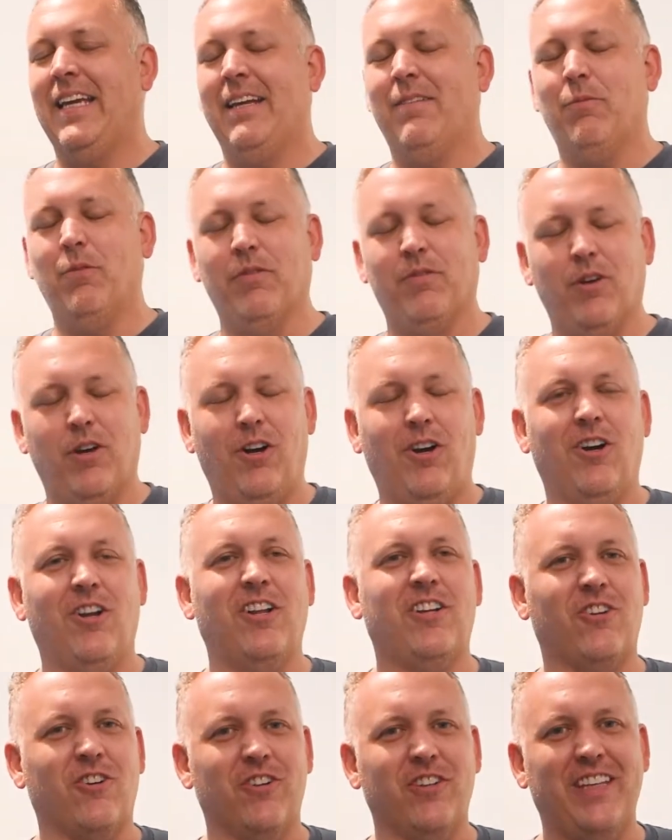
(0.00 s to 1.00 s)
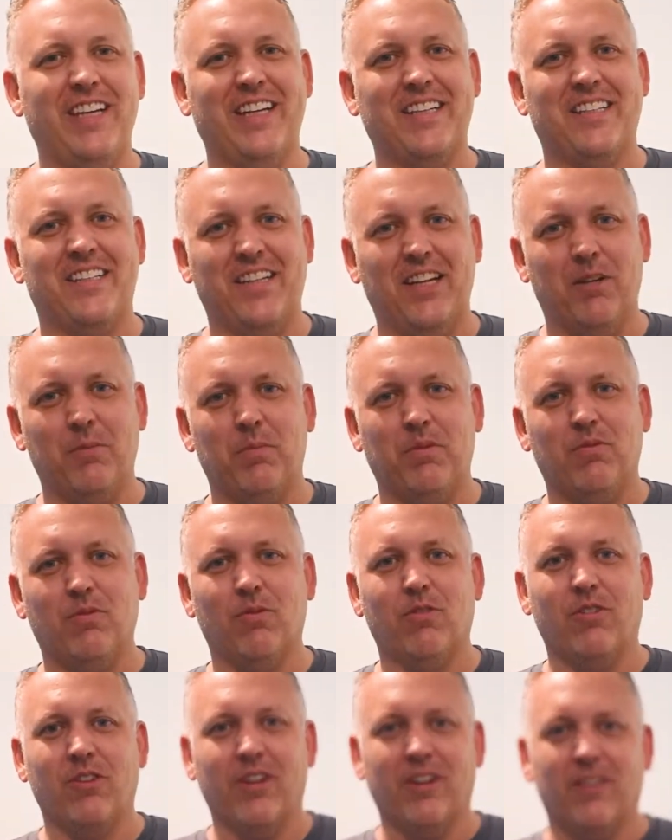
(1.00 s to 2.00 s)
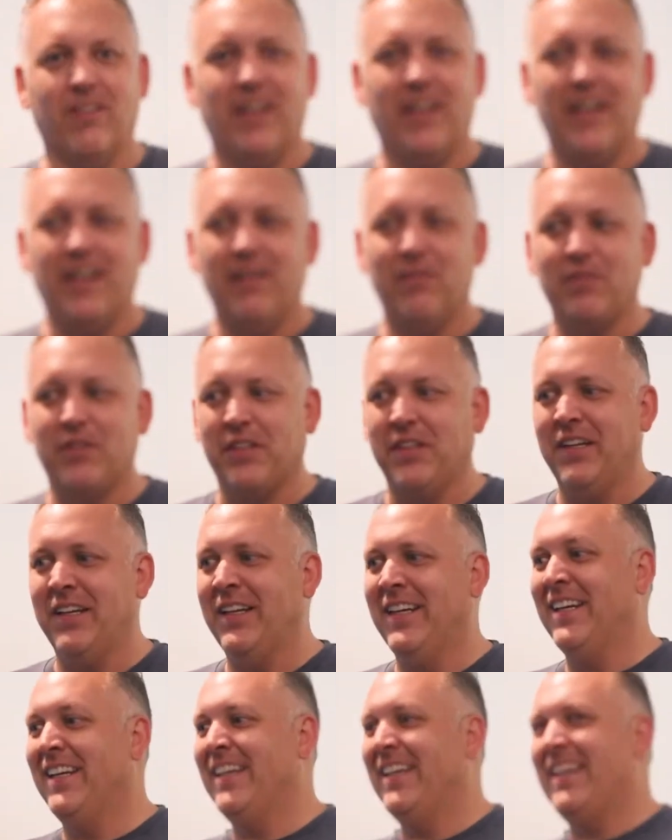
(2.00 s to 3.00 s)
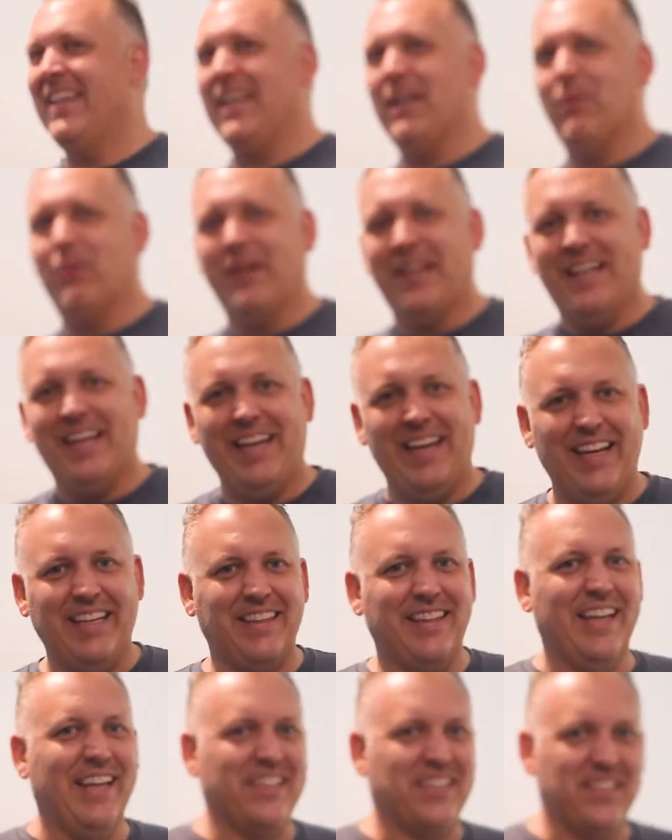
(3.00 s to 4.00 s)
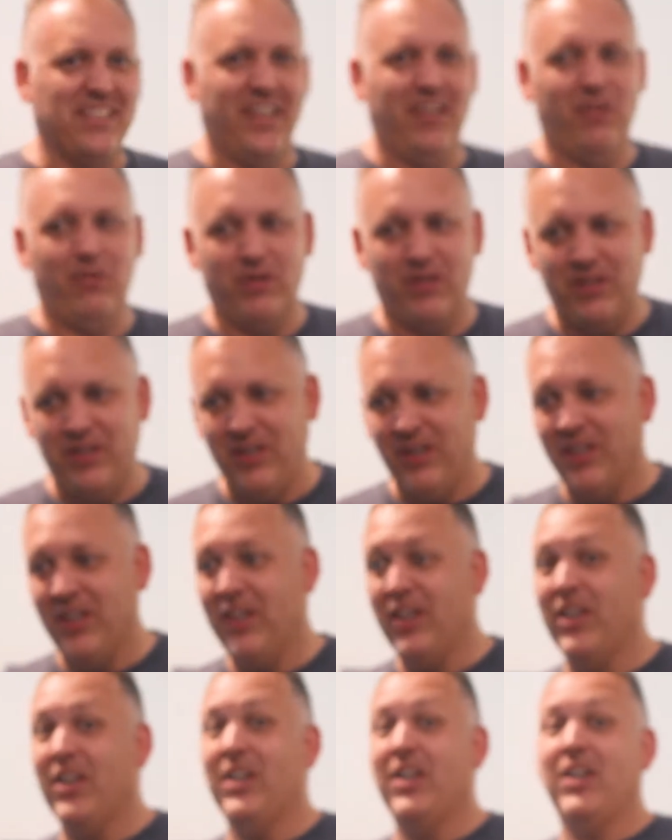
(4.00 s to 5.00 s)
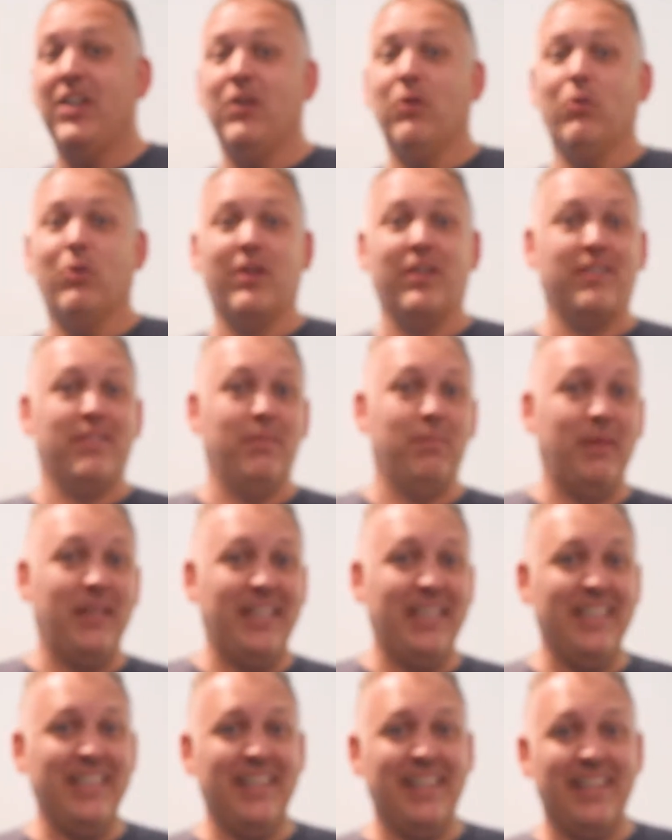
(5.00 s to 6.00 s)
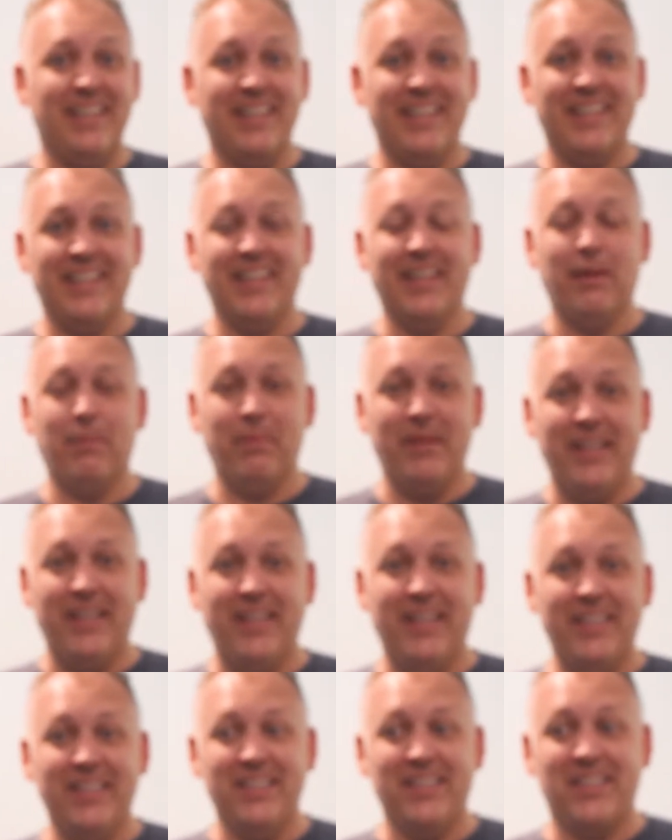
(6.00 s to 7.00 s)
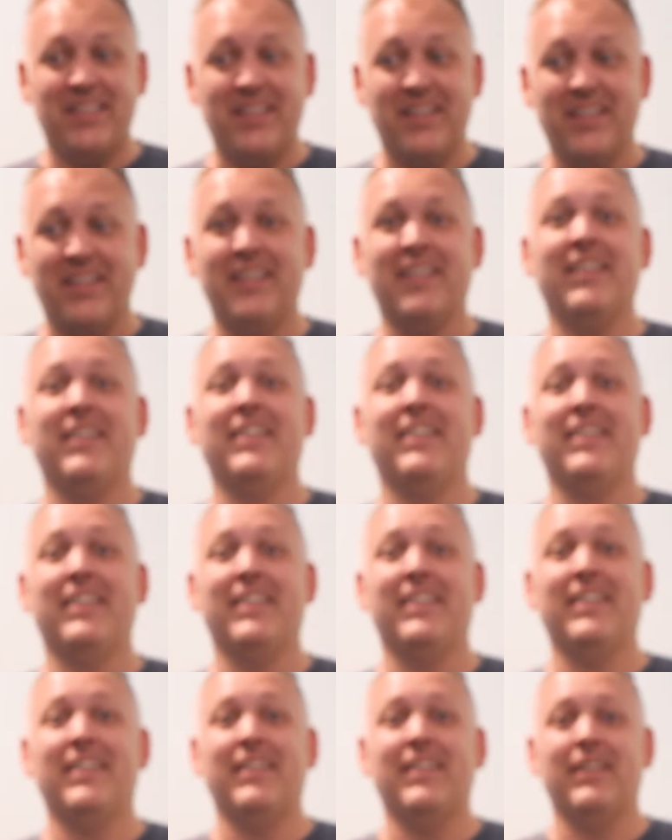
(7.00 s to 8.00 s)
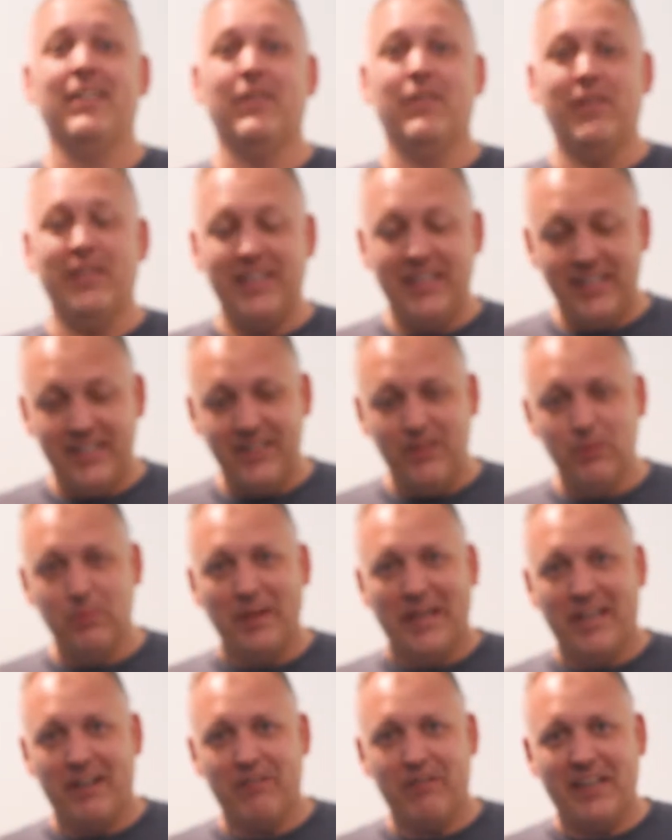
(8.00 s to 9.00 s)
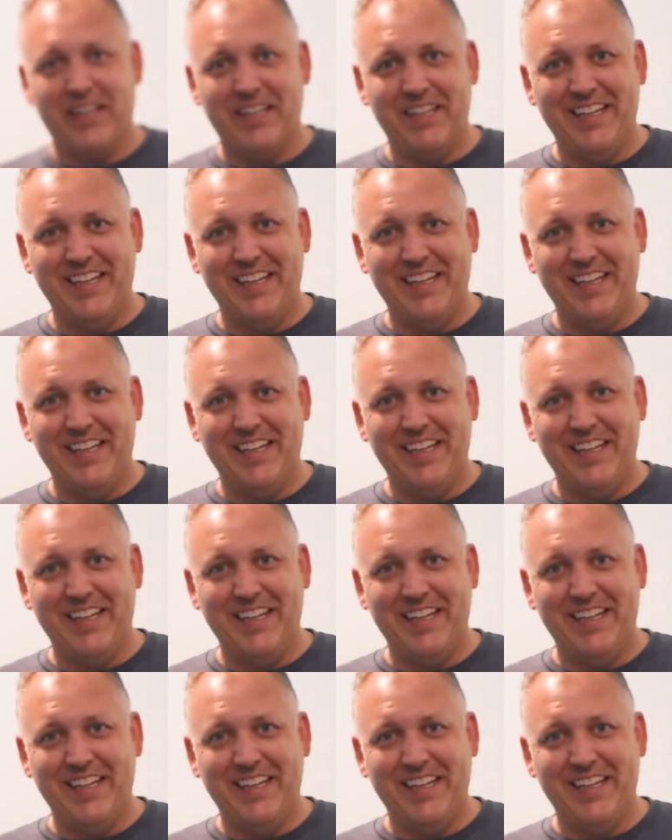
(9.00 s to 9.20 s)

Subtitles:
We've all heard that sound before in our lives, and we hate that sound. What does it mean? That means we need a new battery.